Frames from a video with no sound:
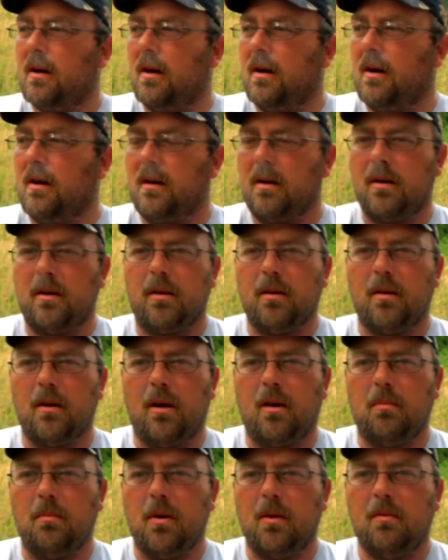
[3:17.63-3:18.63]

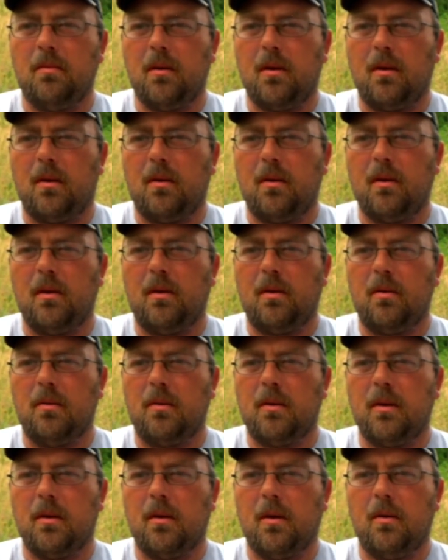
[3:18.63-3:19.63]
They're all moving on and
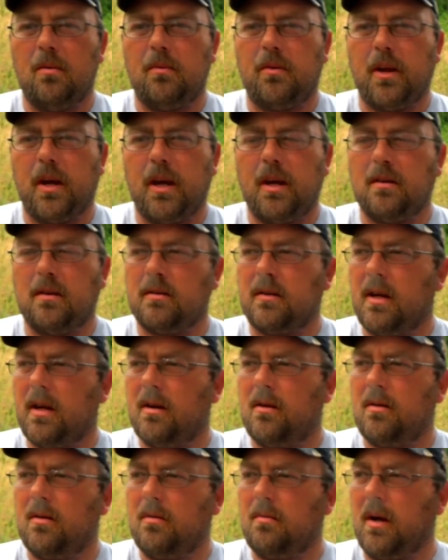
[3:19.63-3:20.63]
doing their own things
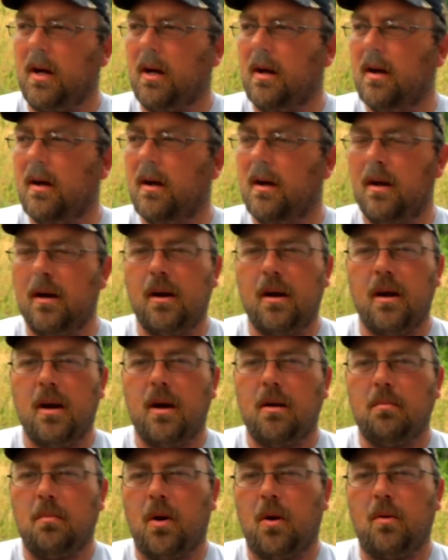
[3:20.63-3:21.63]
now. I mean,
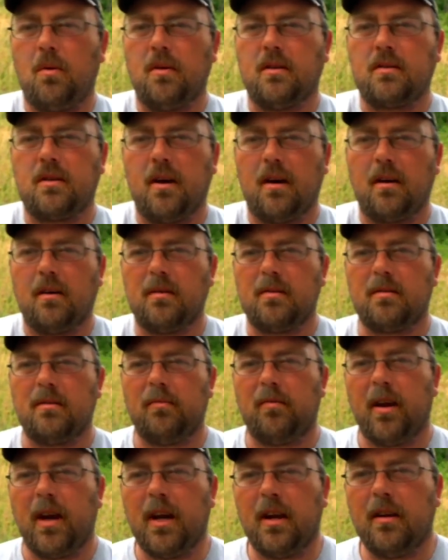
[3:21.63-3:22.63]
my oldest daughter,
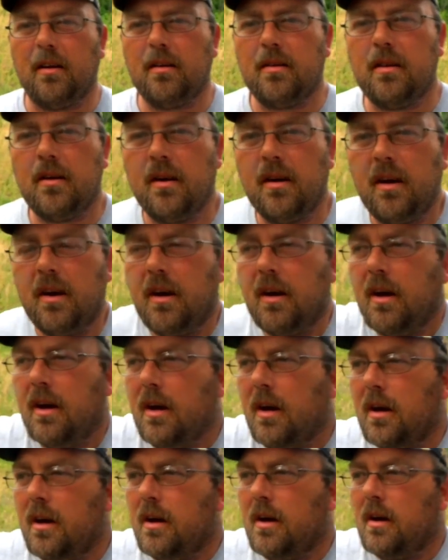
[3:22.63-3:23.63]
Savannah,
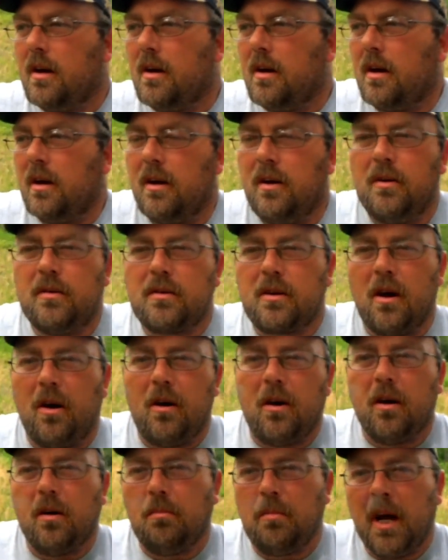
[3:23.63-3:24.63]
used to
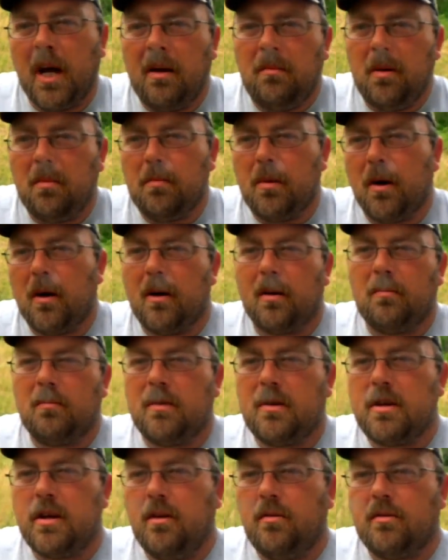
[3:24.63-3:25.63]
call her Baby Bird
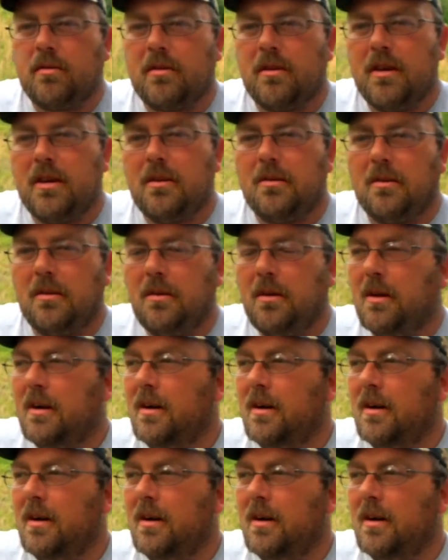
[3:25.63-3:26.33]
when she was little.